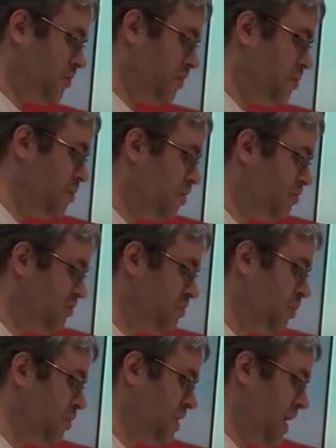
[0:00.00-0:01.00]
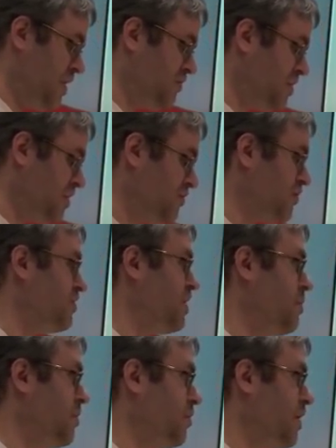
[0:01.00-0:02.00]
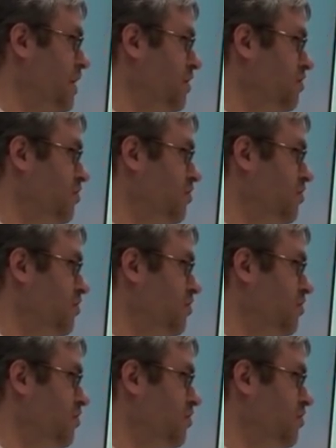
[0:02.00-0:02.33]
the most important advocate for democratic